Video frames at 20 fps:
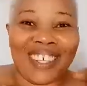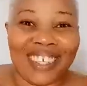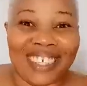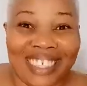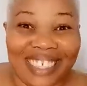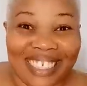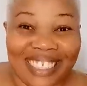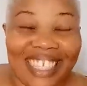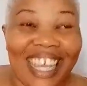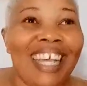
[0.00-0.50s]
don't
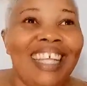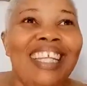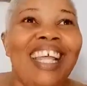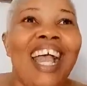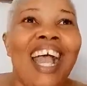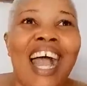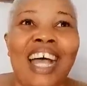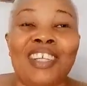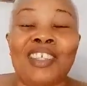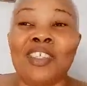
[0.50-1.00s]
understand.
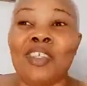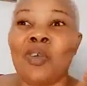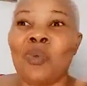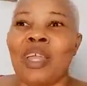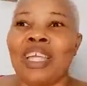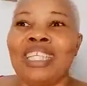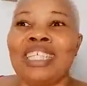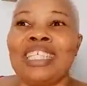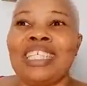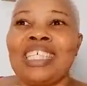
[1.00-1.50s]
I don't know
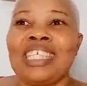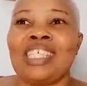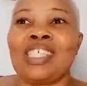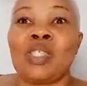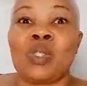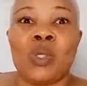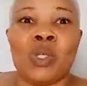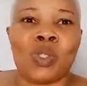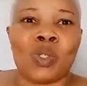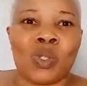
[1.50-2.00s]
where the kiss
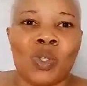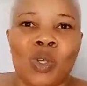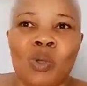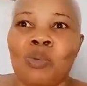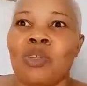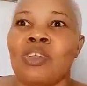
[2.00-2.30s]
is going to go,